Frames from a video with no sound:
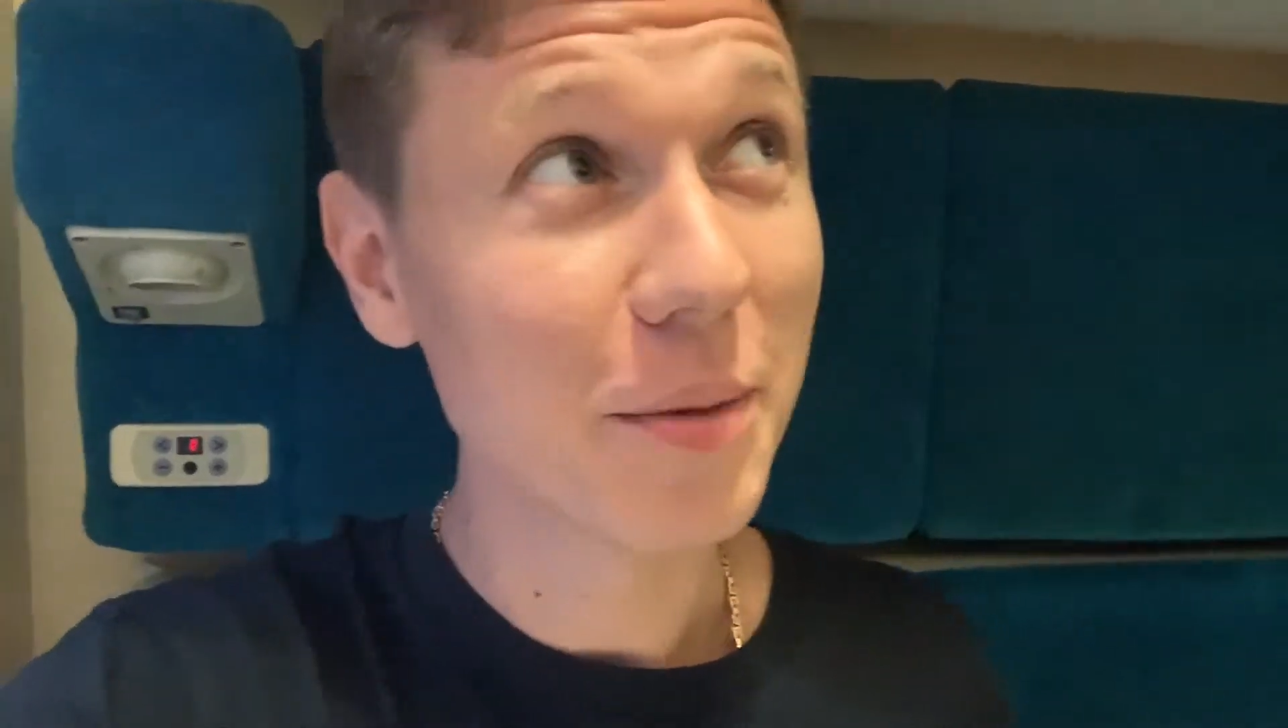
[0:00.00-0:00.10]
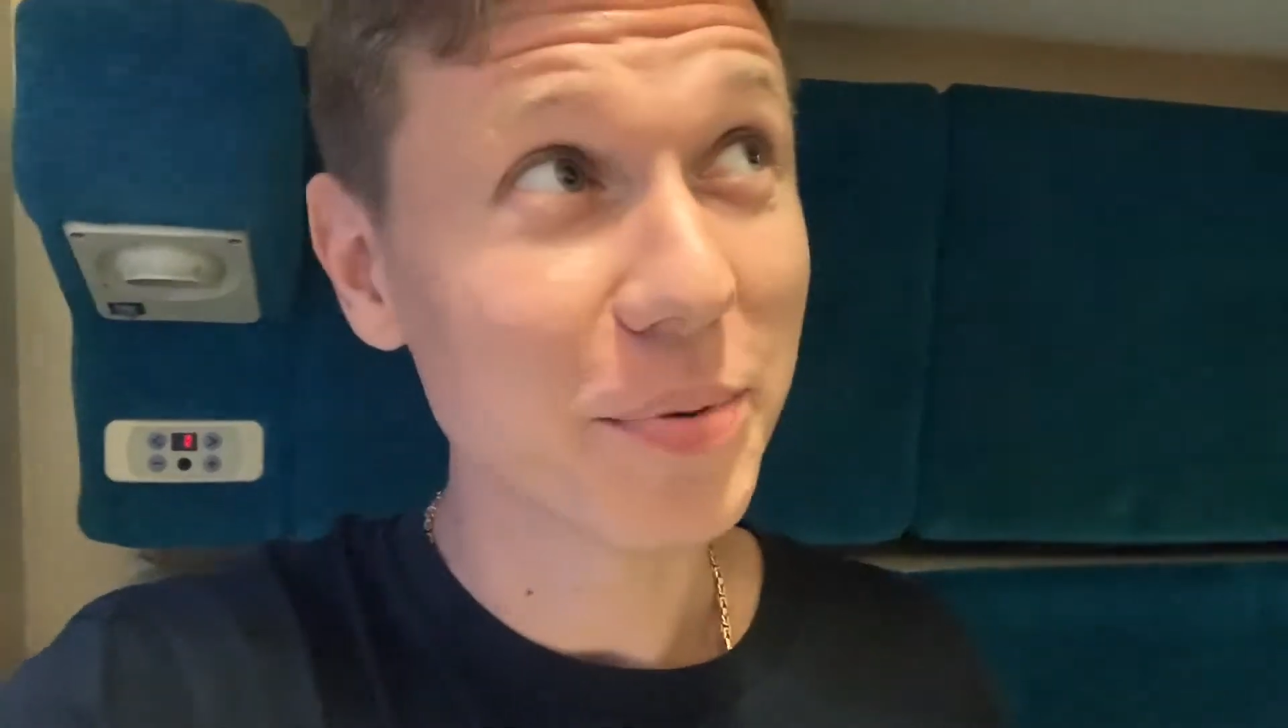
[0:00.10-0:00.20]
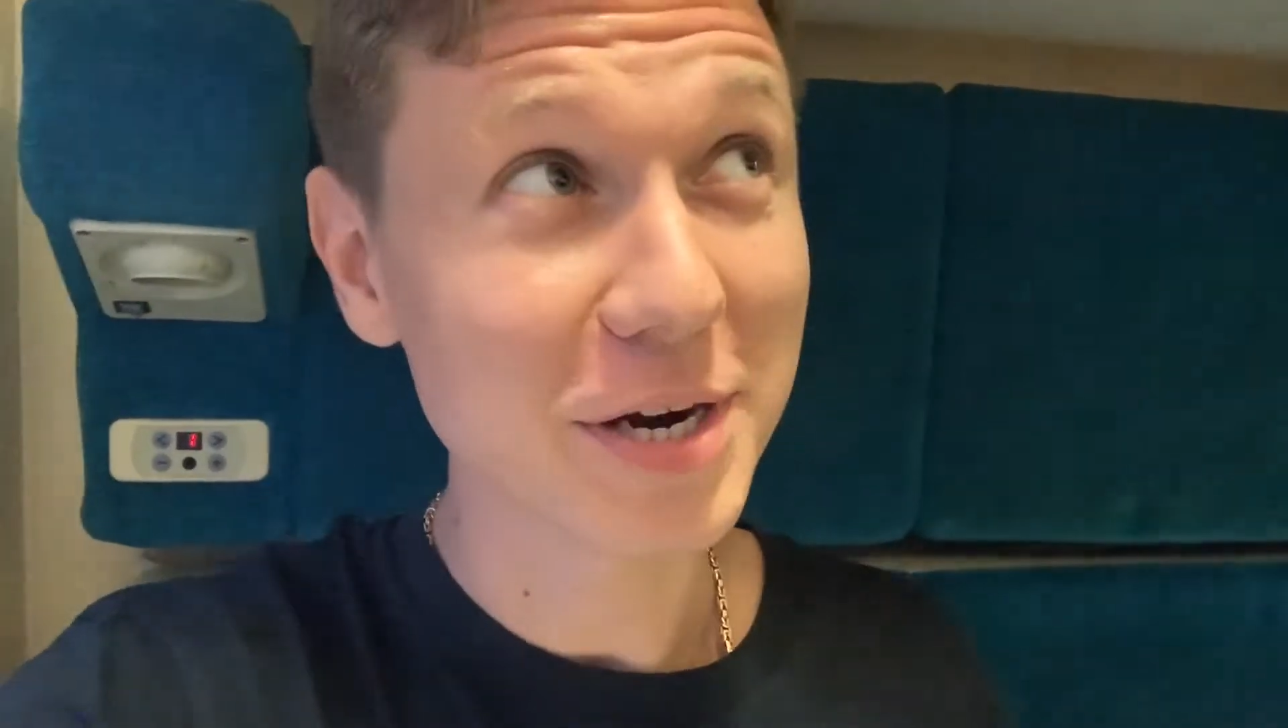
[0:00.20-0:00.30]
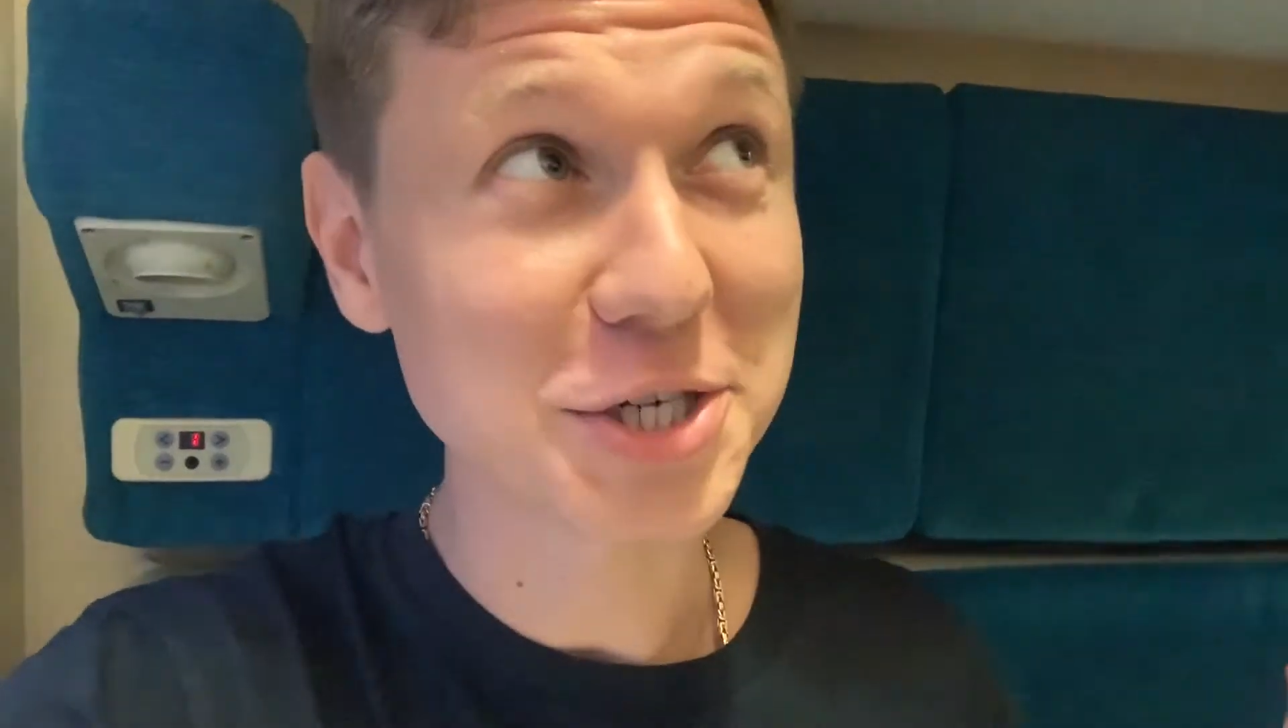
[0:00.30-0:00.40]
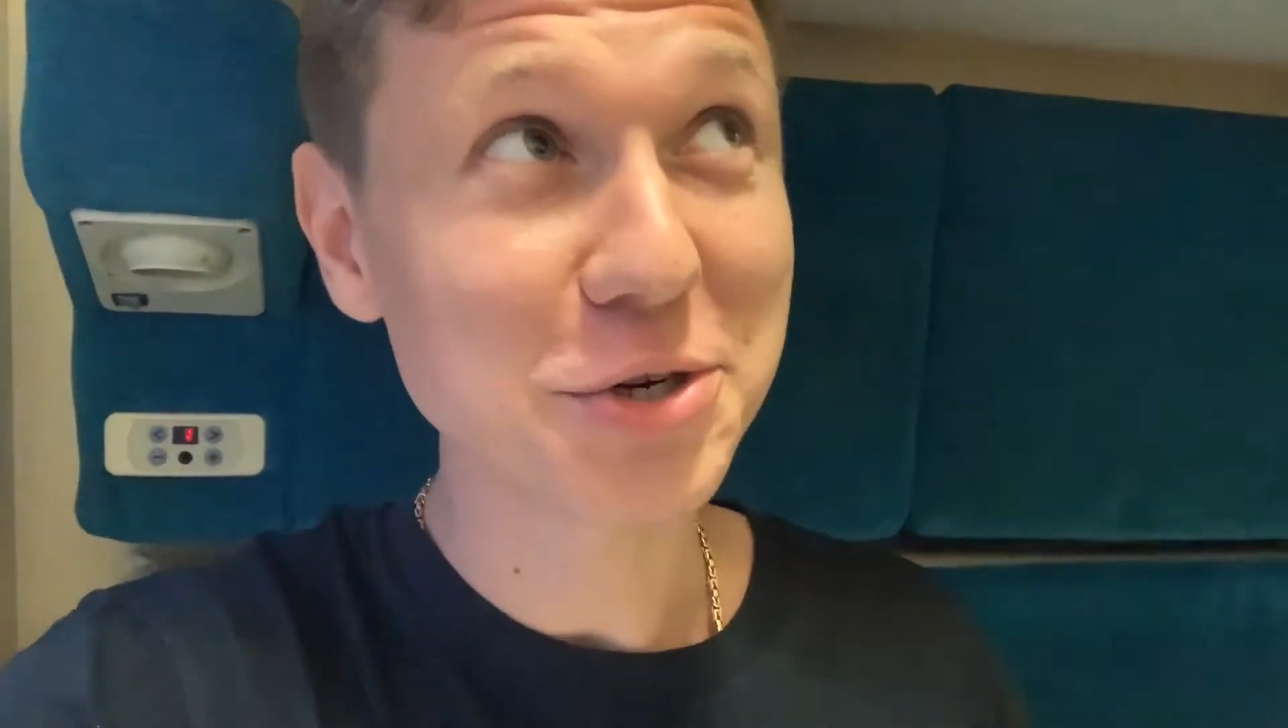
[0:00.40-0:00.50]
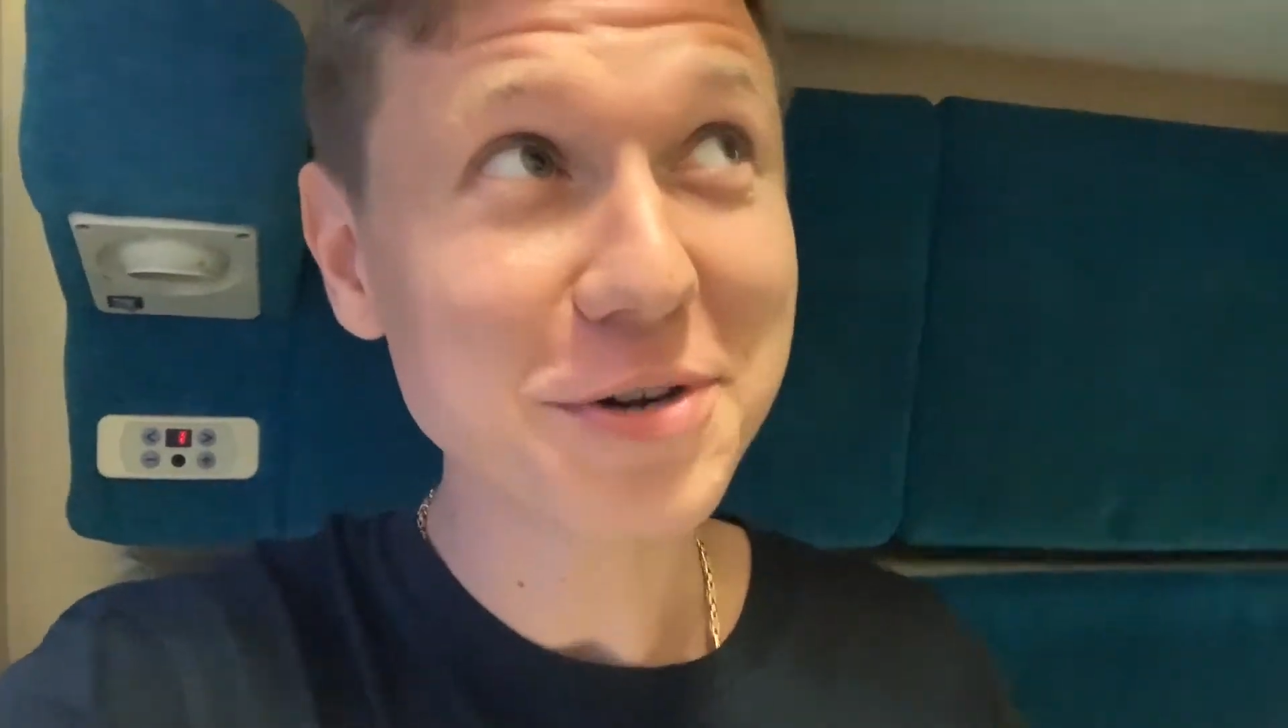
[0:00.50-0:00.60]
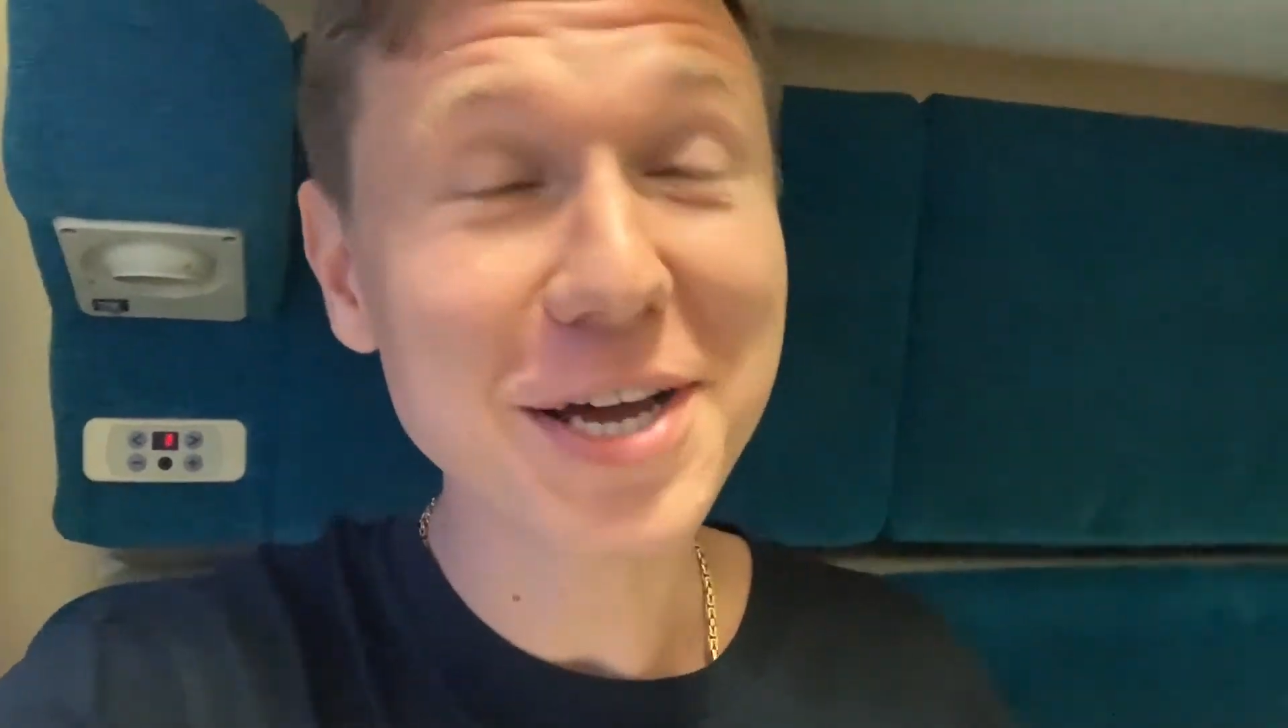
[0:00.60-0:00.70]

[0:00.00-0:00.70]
pirozhok,